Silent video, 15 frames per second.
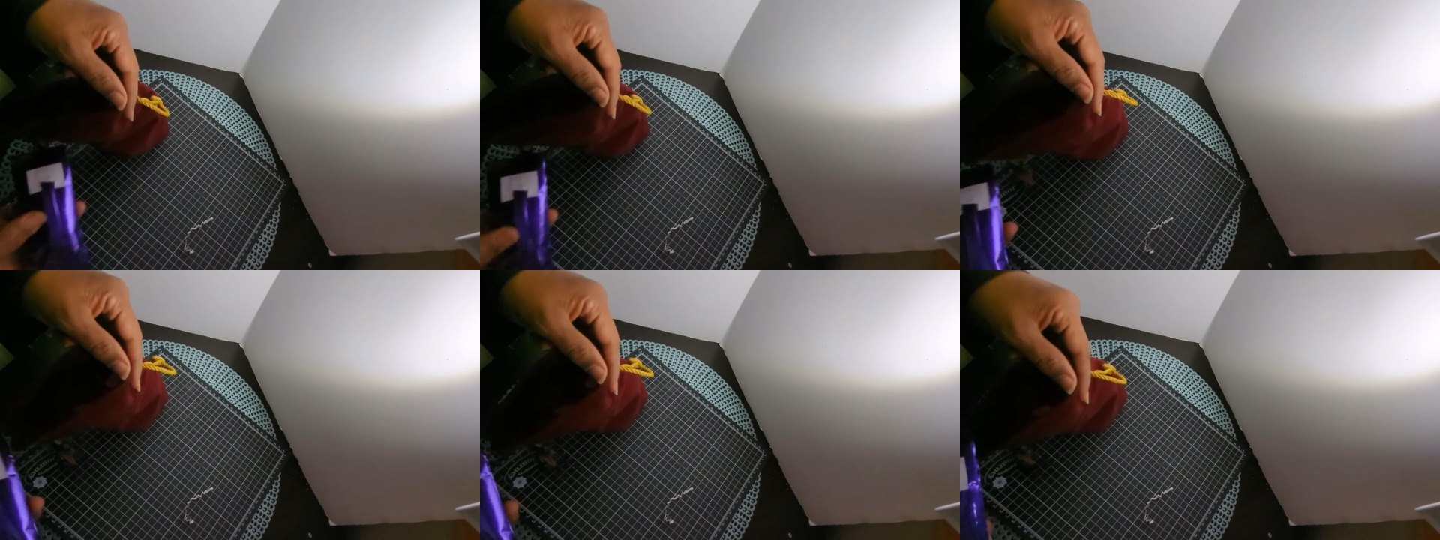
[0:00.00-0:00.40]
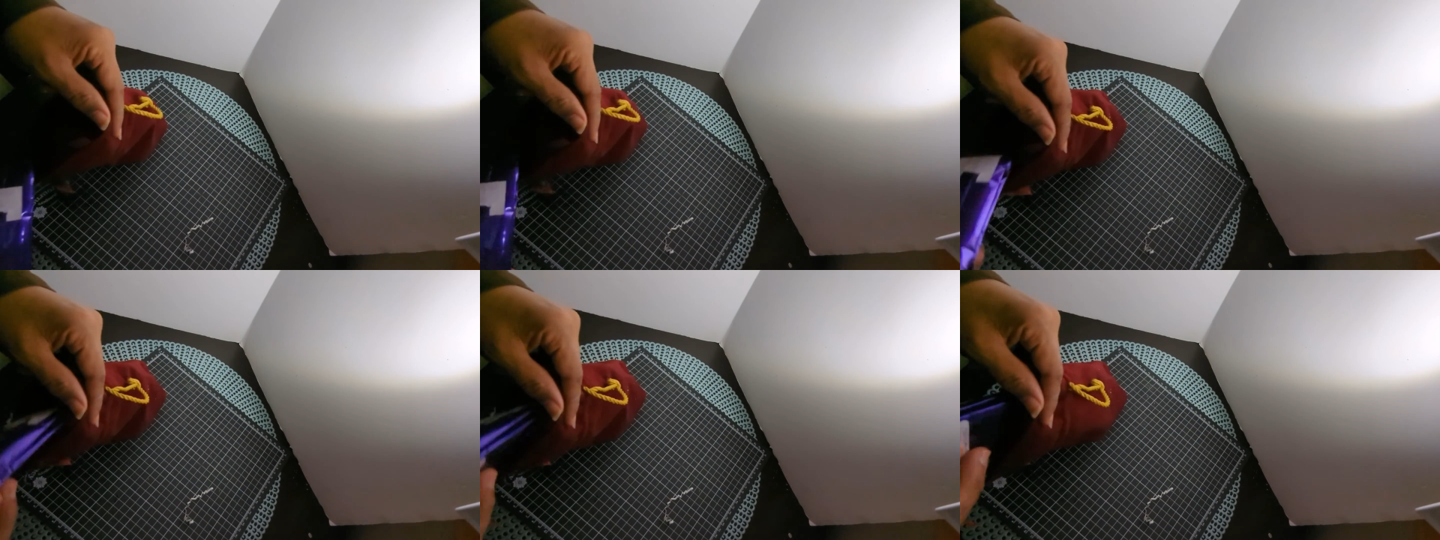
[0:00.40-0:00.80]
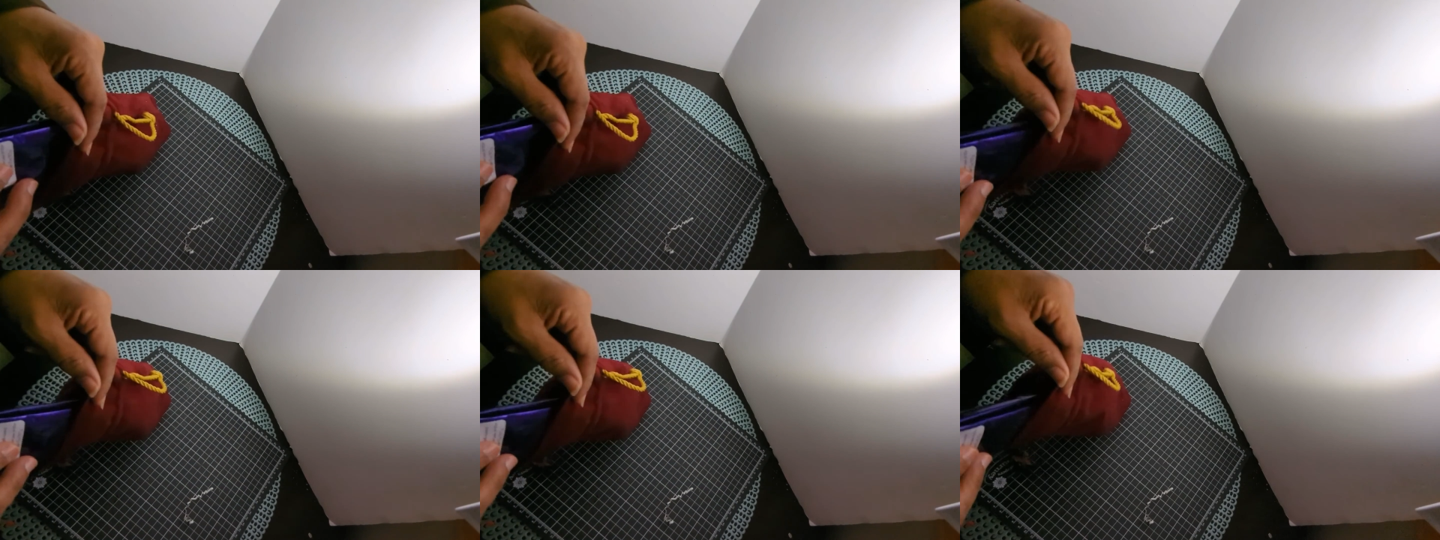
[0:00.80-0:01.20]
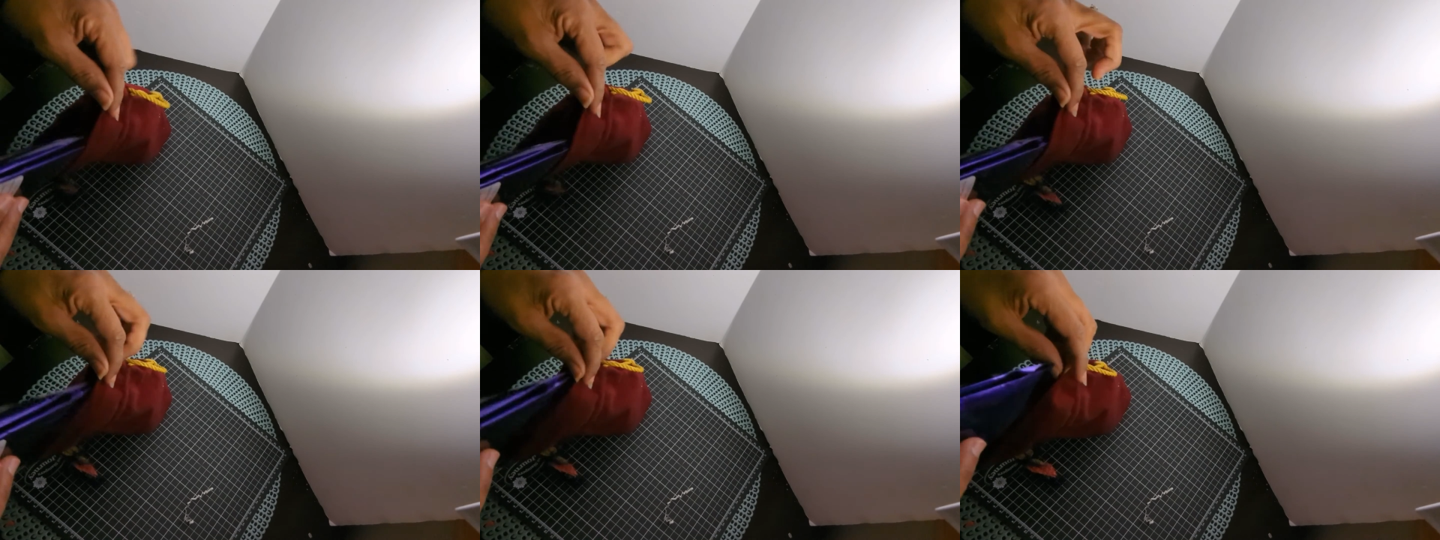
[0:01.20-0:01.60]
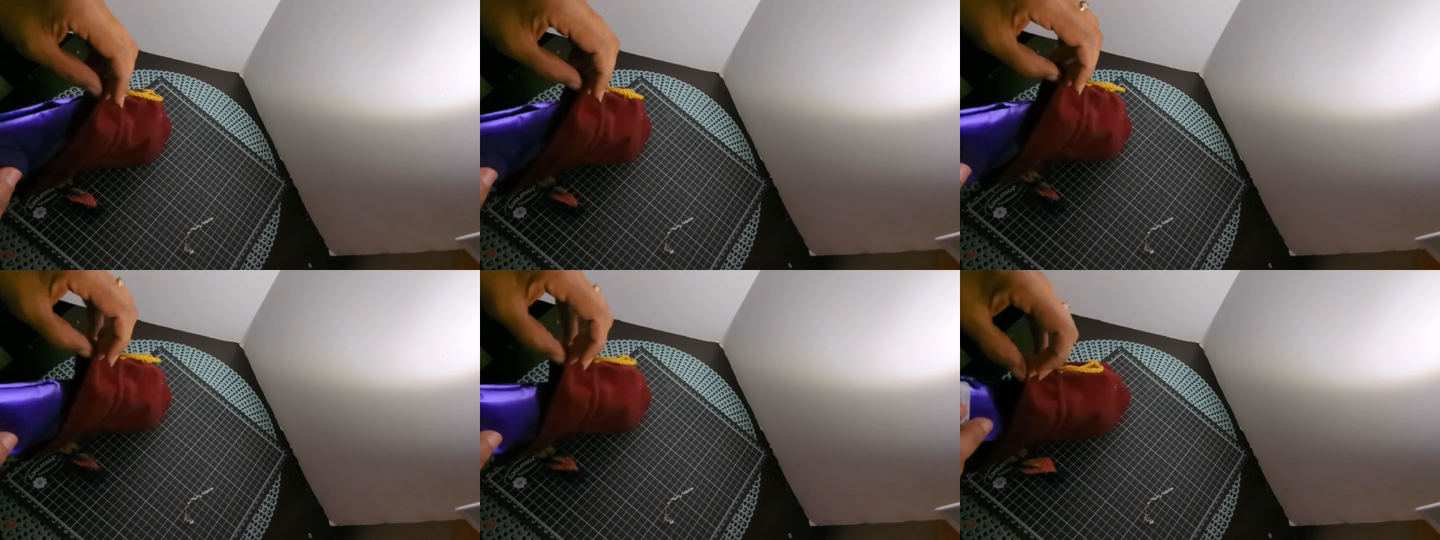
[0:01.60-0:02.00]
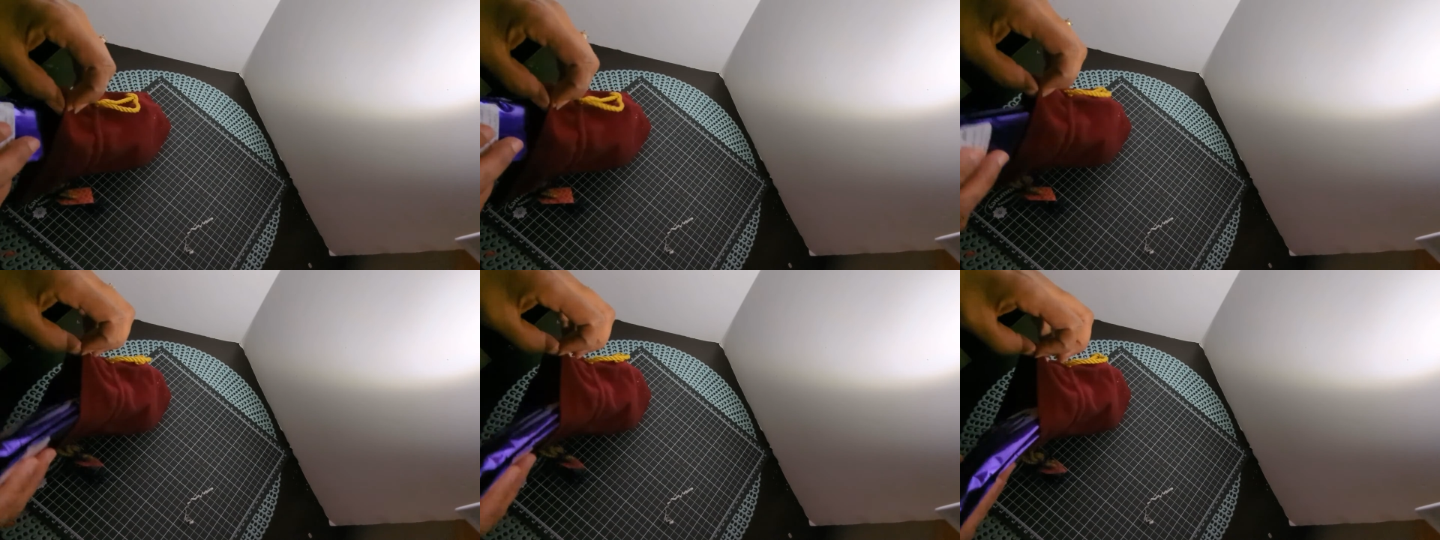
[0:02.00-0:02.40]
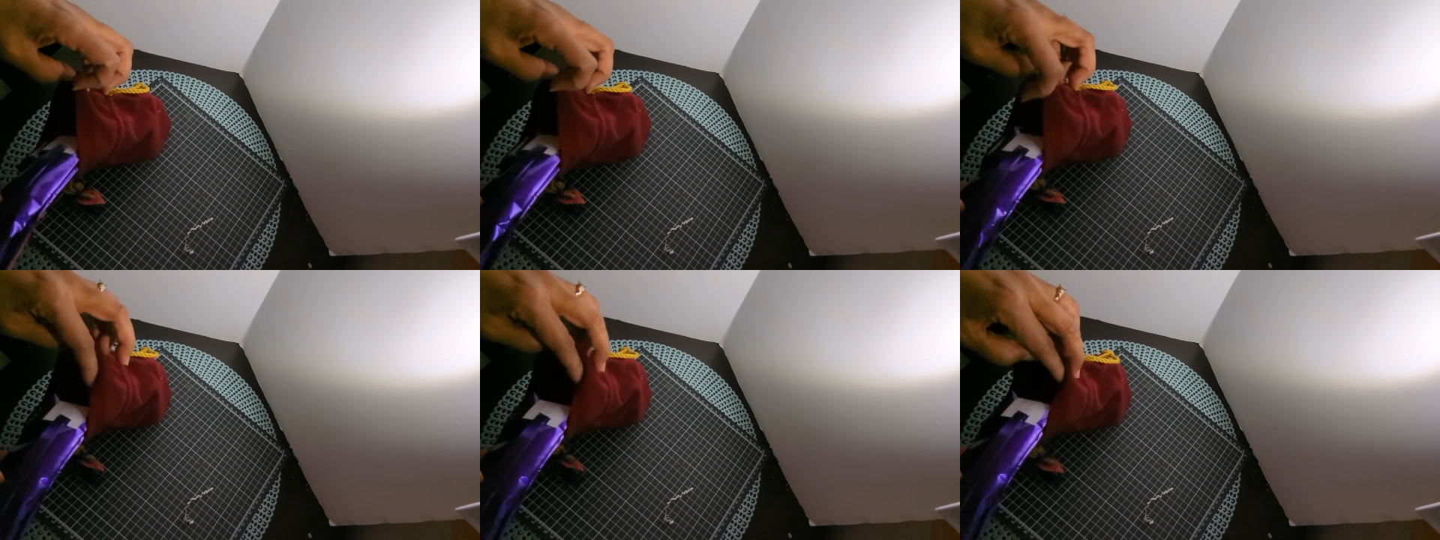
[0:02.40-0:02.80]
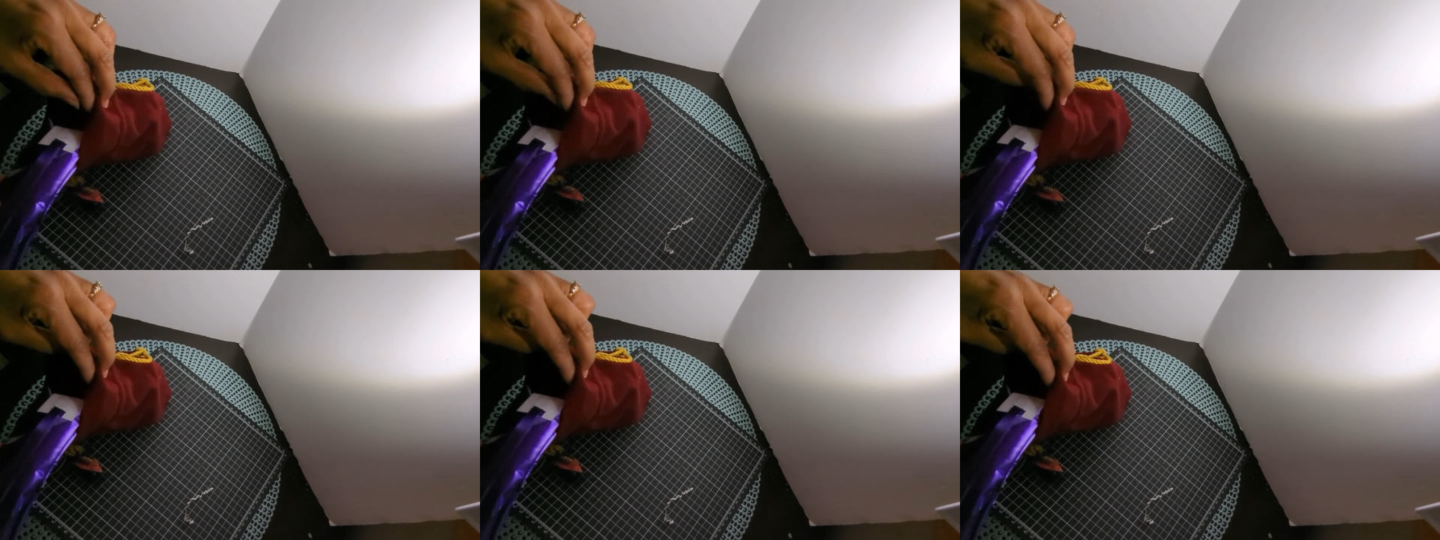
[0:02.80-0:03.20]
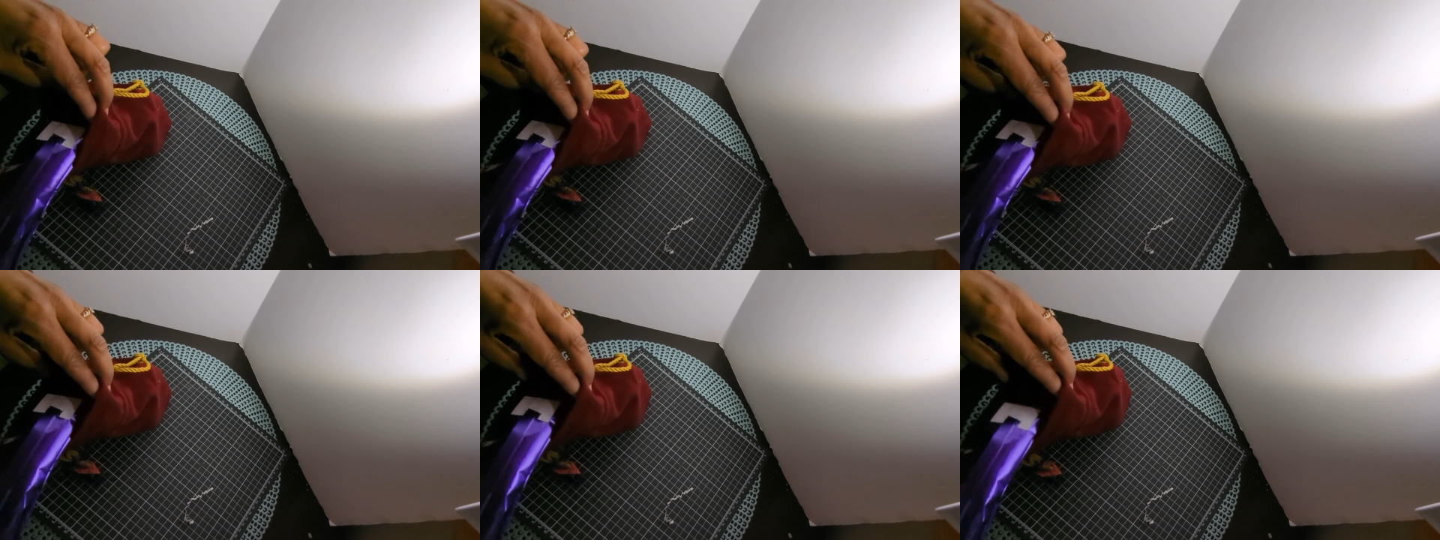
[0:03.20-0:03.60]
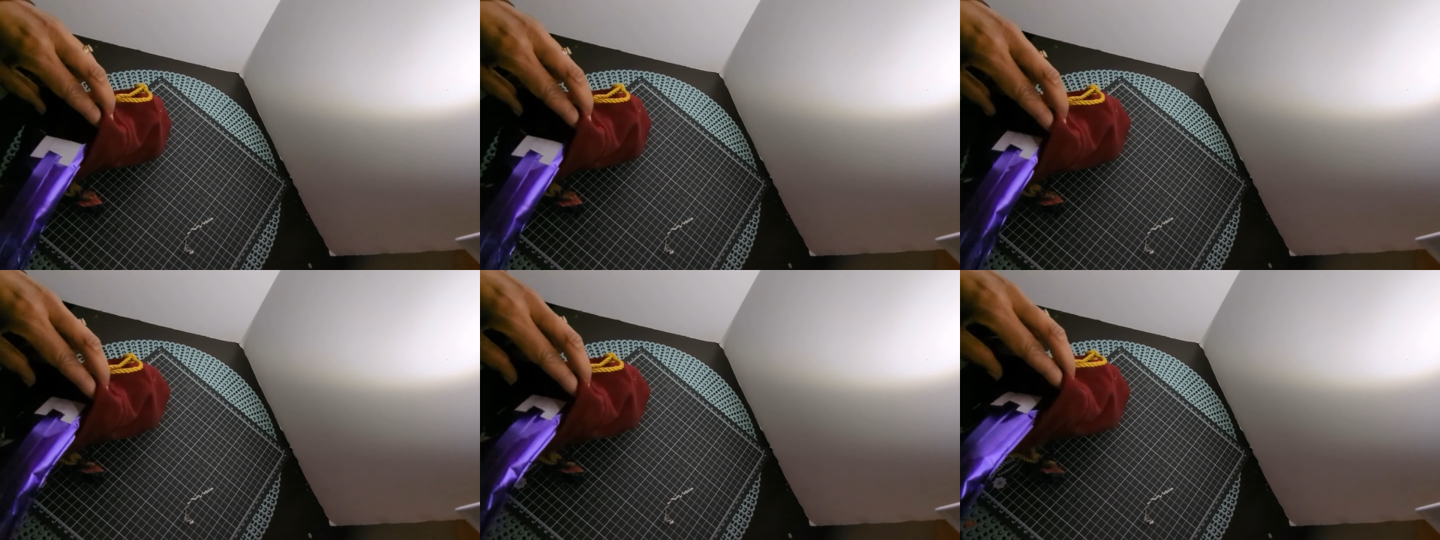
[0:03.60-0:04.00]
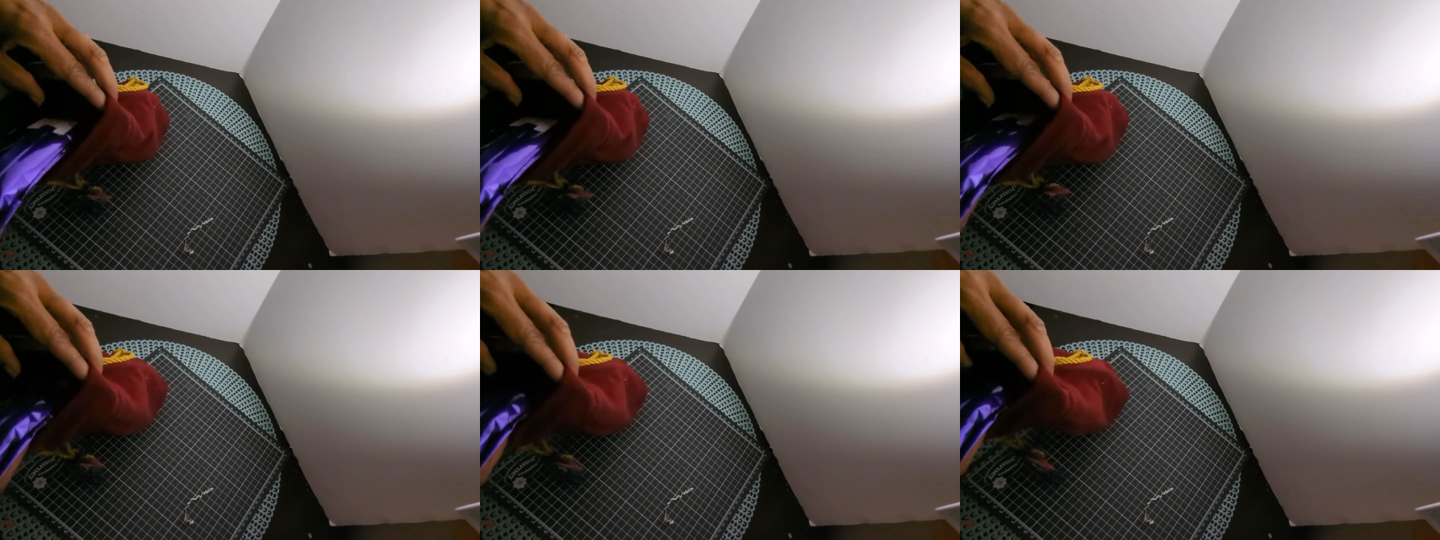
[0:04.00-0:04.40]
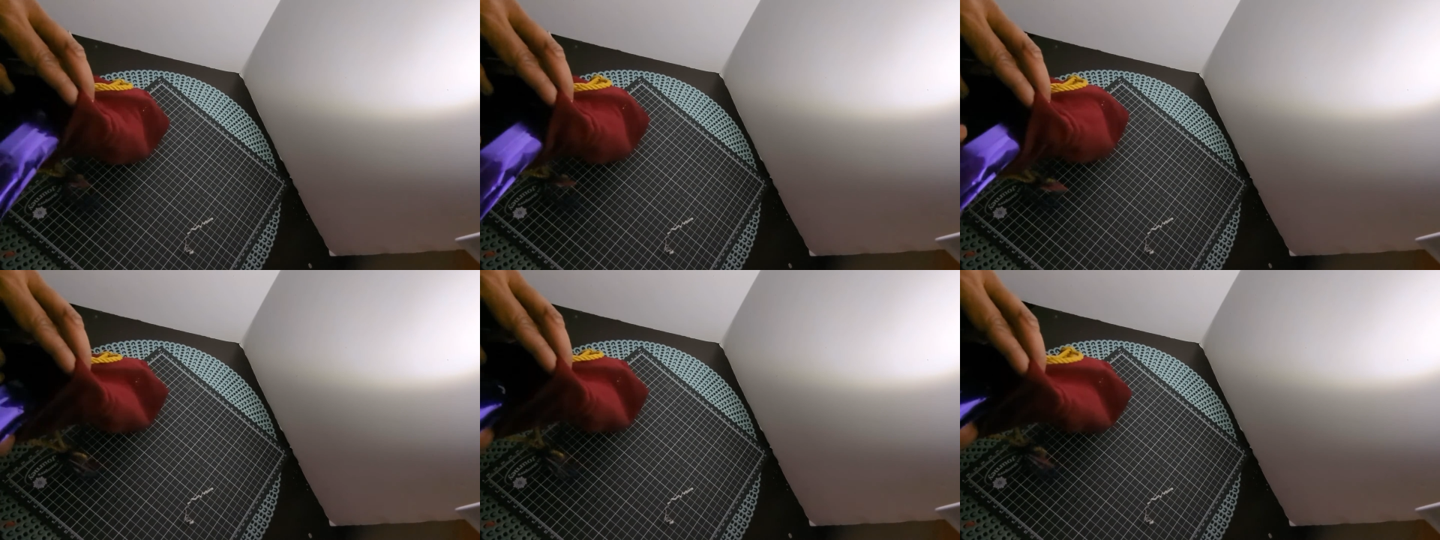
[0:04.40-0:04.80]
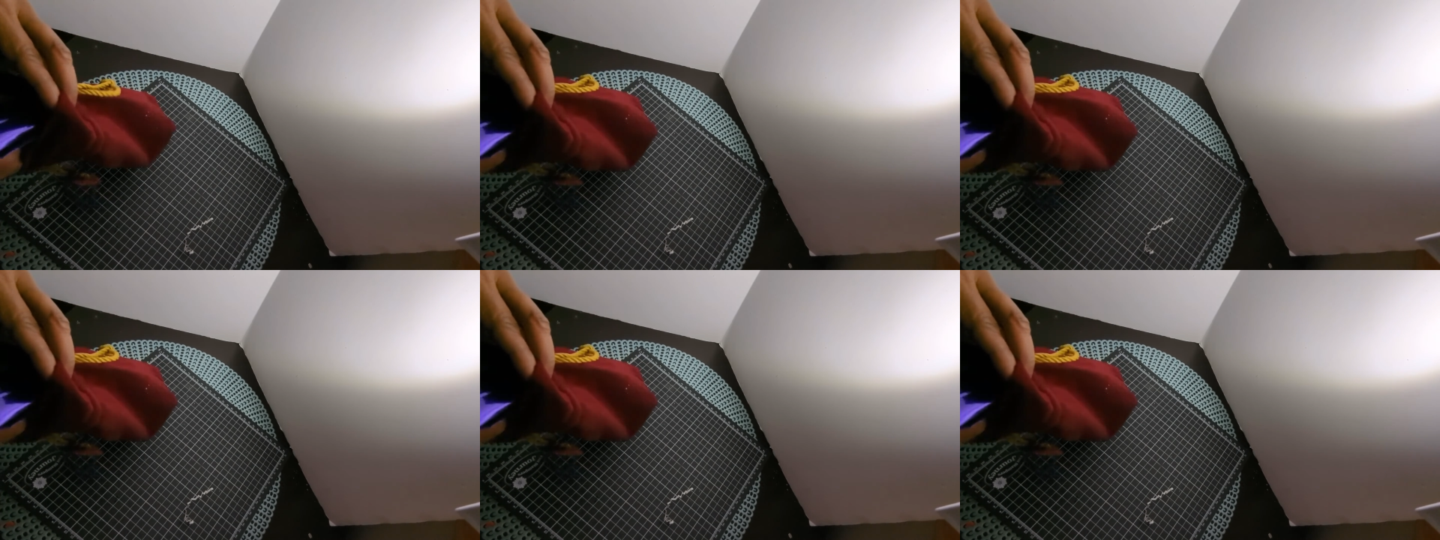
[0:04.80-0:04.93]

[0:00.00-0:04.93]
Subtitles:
[unreadable: no face in view]